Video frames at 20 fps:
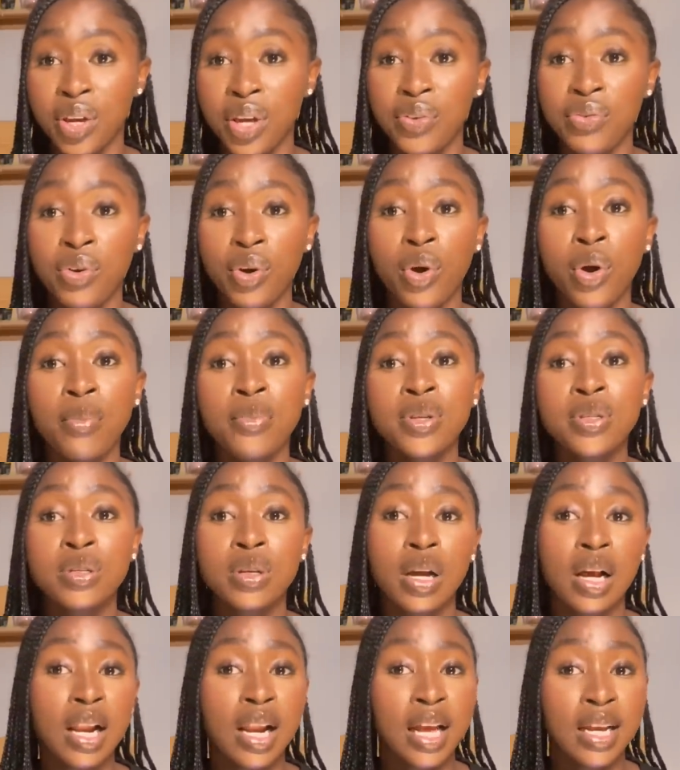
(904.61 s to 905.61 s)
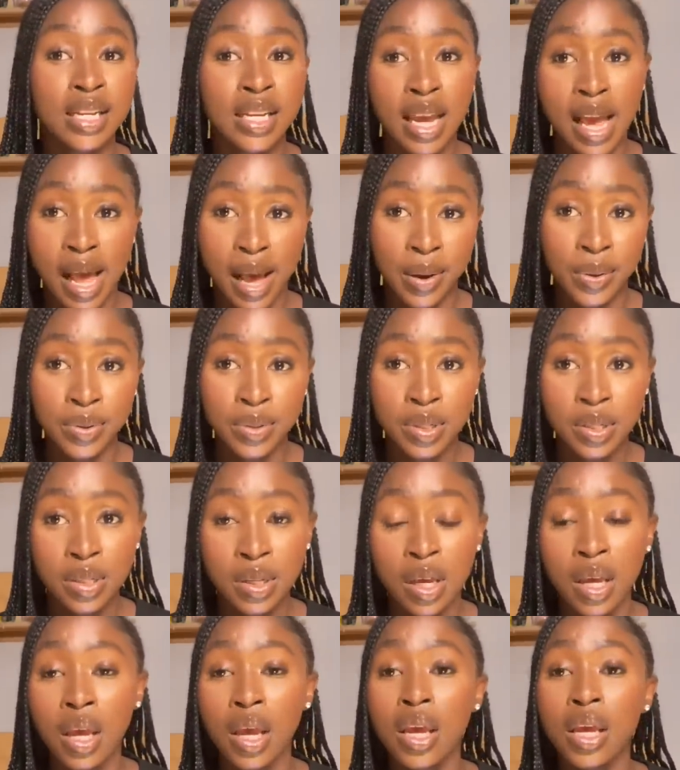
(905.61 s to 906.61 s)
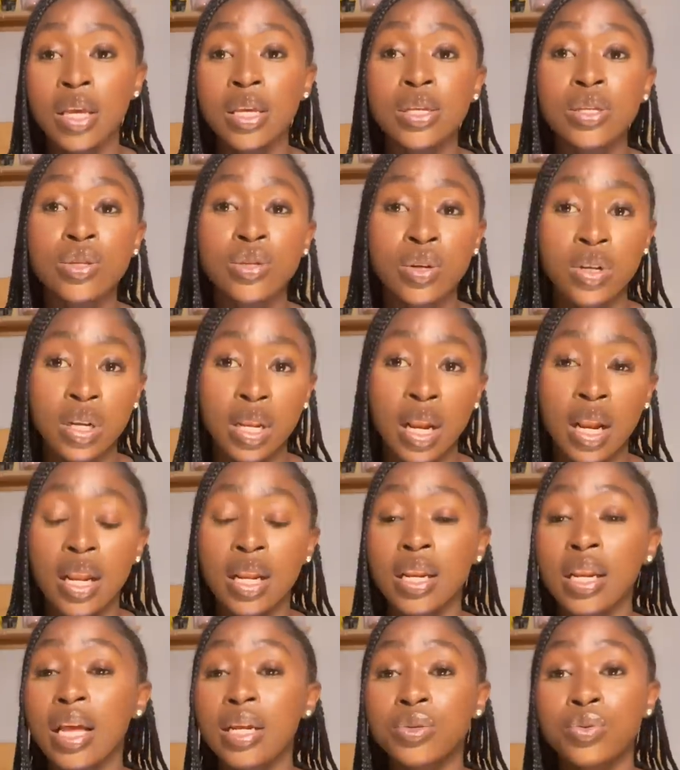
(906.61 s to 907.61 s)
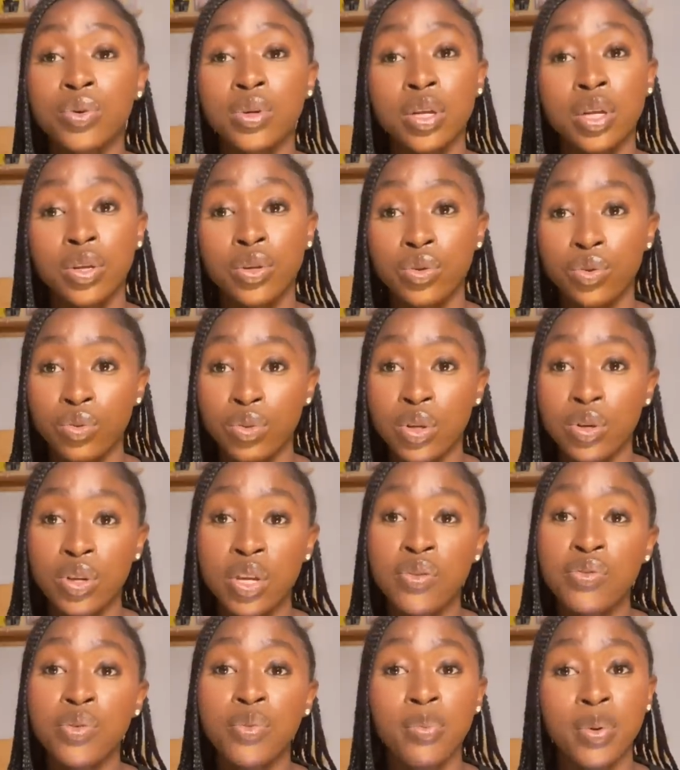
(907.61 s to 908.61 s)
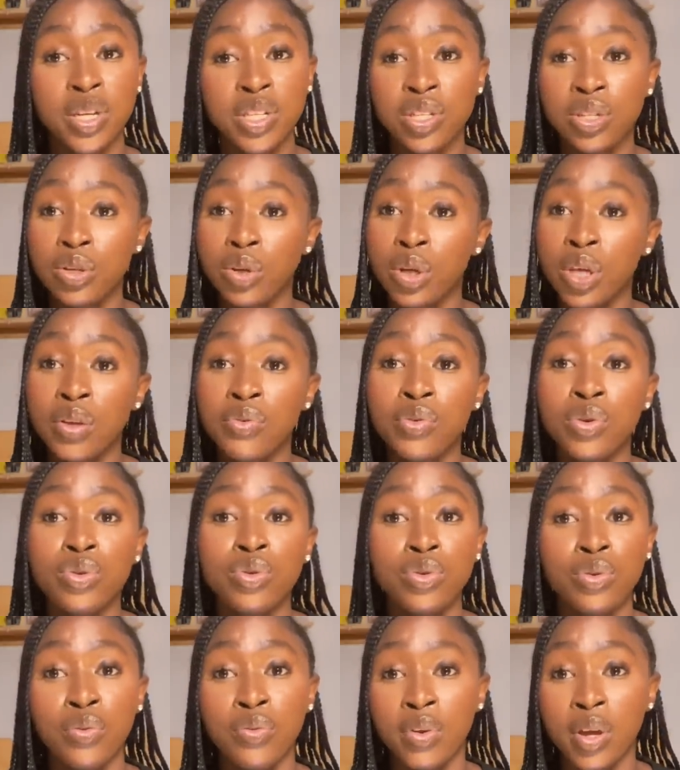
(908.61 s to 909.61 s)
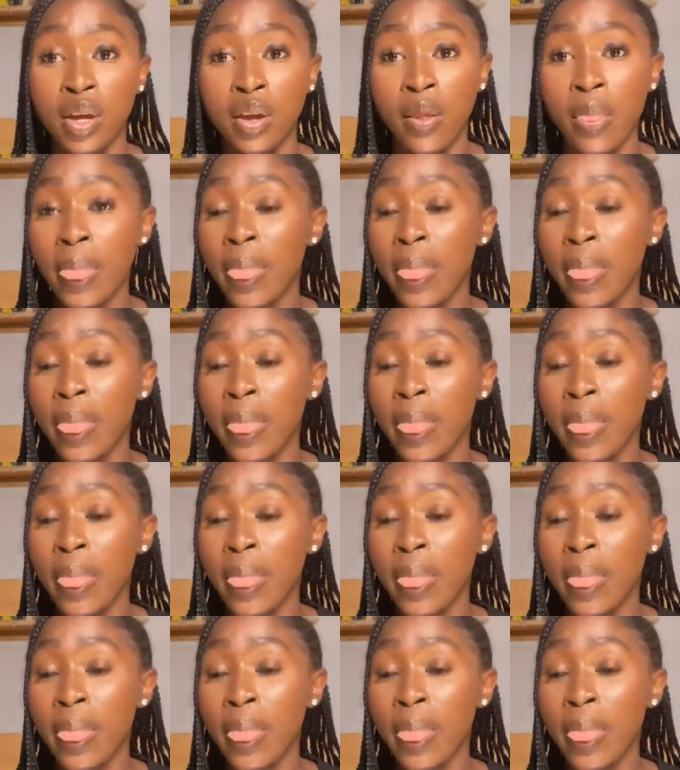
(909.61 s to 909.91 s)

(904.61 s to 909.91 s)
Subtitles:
If you're coming to Clanny House in Sunderland, that's what they do. They'll give you bedsheet, they'll give you duvet.